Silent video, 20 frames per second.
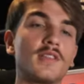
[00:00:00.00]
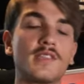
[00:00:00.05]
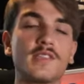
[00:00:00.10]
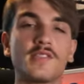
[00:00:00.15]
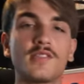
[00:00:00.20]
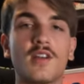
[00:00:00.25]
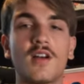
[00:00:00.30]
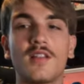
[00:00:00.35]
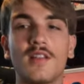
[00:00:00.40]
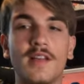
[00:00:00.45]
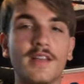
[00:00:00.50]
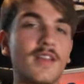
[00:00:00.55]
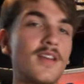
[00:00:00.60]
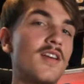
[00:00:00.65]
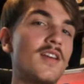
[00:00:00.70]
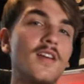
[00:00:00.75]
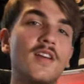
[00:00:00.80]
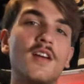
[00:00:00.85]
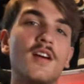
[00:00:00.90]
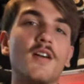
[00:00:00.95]
This is not like
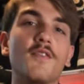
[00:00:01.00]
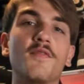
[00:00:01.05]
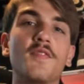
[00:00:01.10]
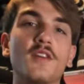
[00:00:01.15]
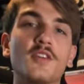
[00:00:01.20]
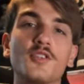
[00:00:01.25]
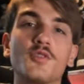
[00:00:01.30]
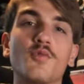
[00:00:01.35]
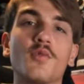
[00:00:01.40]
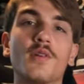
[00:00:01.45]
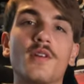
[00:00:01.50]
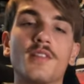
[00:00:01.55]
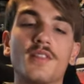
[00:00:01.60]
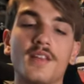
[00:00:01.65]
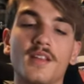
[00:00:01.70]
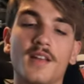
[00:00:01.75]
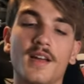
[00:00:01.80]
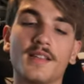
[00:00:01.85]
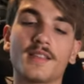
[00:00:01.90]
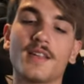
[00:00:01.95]
official or
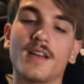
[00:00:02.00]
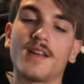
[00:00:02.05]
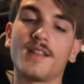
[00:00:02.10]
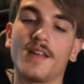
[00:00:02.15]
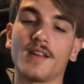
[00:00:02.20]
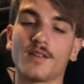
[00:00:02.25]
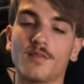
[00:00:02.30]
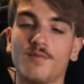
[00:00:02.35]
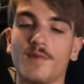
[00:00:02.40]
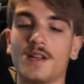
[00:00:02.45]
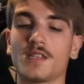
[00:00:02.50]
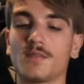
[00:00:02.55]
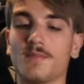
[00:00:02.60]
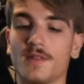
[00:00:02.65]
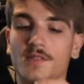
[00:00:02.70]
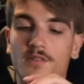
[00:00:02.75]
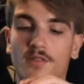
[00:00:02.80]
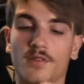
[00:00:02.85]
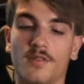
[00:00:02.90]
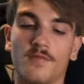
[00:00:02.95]
anything like that. Like white
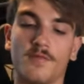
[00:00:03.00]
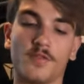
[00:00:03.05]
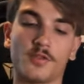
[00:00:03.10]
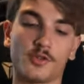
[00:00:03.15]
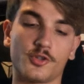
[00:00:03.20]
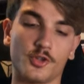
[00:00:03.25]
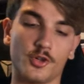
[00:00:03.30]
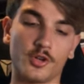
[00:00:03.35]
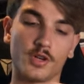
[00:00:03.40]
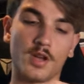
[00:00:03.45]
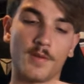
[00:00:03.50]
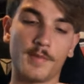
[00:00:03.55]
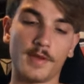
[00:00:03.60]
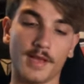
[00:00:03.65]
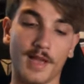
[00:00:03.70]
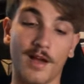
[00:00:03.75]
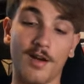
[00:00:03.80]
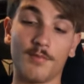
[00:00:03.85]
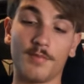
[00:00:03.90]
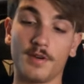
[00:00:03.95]
cements aren't for sure
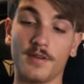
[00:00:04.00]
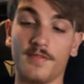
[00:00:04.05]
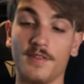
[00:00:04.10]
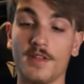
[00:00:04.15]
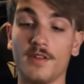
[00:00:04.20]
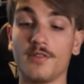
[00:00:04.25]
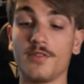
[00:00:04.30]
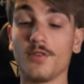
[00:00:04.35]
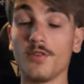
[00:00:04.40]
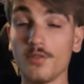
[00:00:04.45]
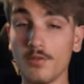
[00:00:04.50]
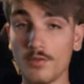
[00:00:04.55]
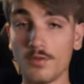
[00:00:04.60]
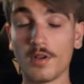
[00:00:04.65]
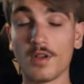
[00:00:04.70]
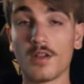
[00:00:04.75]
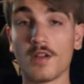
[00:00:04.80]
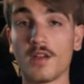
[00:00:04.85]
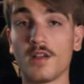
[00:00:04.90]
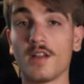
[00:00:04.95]
coming out, but if they do,
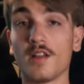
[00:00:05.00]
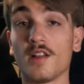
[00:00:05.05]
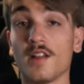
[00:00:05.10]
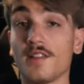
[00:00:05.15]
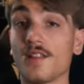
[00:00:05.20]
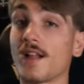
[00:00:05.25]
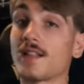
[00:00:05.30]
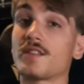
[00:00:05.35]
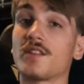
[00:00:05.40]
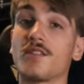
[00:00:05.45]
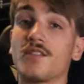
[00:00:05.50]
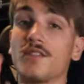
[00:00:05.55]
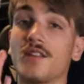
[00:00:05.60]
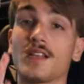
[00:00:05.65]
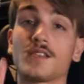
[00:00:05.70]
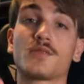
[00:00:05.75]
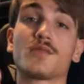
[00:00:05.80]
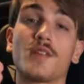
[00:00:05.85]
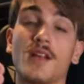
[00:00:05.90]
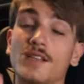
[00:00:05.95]
that's a
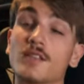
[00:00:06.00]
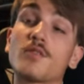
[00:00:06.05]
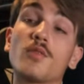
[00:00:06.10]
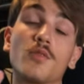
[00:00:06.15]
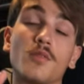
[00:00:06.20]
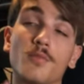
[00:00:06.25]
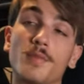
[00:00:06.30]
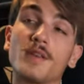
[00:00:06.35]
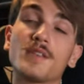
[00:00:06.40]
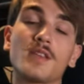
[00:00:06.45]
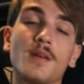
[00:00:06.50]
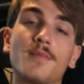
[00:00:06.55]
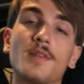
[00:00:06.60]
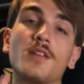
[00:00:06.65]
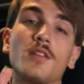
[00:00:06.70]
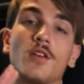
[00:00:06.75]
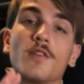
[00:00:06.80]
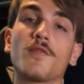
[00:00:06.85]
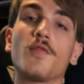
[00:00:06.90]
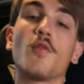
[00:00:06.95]
that's that's going to be something
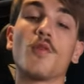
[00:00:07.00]
to look